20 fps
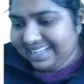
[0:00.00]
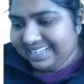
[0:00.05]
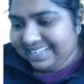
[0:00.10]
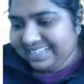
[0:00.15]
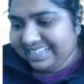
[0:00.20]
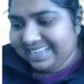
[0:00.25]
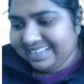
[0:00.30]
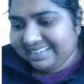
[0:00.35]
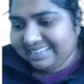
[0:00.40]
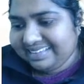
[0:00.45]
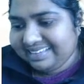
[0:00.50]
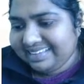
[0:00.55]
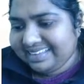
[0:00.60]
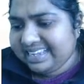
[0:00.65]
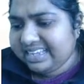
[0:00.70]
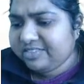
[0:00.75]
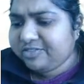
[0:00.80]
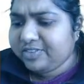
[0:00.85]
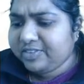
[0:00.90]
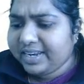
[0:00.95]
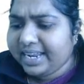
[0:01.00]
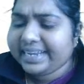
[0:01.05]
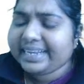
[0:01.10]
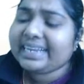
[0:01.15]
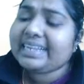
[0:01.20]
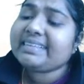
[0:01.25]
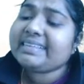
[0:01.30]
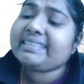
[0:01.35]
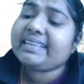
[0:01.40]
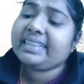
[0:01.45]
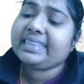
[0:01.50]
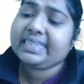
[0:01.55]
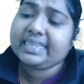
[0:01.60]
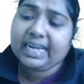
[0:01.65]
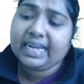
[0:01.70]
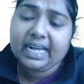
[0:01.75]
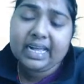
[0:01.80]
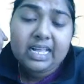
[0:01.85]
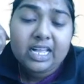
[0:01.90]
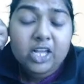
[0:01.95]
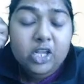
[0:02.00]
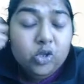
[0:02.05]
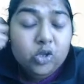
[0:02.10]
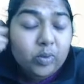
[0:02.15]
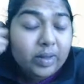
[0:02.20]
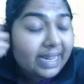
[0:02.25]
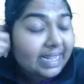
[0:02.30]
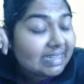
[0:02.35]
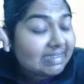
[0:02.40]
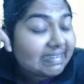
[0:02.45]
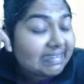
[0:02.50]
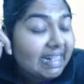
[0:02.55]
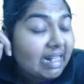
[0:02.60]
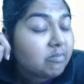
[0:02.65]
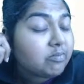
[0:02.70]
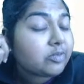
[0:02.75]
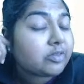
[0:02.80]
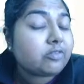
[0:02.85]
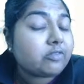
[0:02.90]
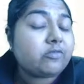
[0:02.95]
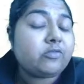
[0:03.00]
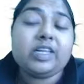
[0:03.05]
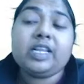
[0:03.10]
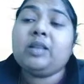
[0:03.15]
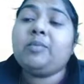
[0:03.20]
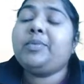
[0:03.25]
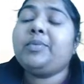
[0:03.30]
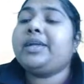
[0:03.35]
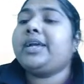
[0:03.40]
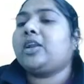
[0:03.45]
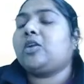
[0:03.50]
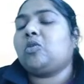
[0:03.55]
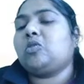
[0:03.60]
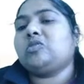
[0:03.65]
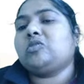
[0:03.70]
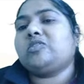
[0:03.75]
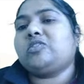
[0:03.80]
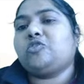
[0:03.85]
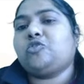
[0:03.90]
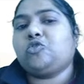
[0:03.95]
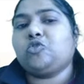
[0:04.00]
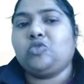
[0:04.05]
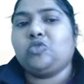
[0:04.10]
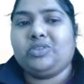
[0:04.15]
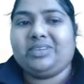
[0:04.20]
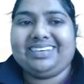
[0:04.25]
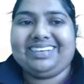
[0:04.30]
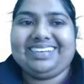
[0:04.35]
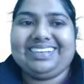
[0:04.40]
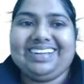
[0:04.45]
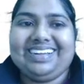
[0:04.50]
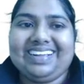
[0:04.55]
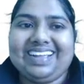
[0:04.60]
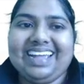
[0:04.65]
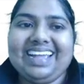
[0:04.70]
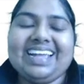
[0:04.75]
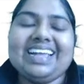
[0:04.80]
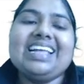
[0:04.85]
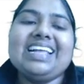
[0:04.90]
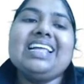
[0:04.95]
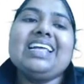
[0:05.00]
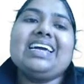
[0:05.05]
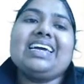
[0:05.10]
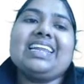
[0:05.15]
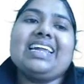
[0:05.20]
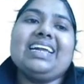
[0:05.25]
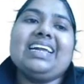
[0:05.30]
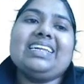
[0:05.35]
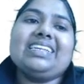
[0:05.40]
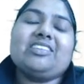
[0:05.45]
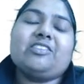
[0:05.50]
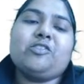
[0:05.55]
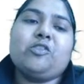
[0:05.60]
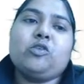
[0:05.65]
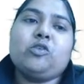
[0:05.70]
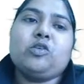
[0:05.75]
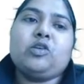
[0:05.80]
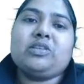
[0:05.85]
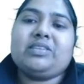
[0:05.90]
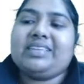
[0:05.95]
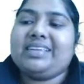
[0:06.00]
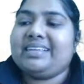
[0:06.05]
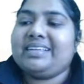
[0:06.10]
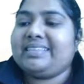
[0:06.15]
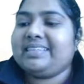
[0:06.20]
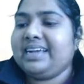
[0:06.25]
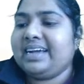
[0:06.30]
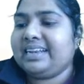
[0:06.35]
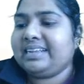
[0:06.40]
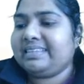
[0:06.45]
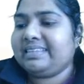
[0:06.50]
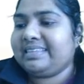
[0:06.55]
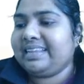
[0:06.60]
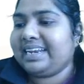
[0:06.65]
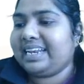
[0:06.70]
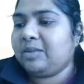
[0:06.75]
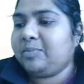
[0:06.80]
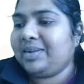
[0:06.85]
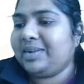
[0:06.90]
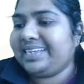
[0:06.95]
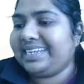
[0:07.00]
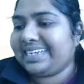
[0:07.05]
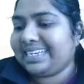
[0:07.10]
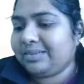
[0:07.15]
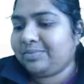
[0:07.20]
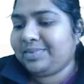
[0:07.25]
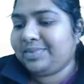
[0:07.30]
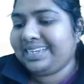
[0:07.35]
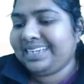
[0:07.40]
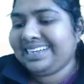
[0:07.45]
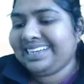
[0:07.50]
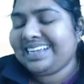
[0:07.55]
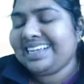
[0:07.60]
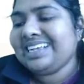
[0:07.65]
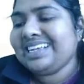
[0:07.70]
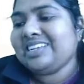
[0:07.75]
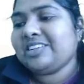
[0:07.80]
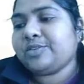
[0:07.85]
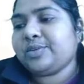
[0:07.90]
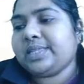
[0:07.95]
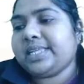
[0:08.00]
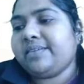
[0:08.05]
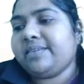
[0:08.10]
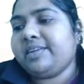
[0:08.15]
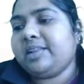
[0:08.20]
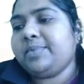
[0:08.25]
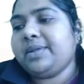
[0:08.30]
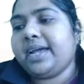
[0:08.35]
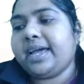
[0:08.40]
yes, definitely Sandhya, your exams will be announced soon. Okay, right. So CSIR is little bit determinate. So they will be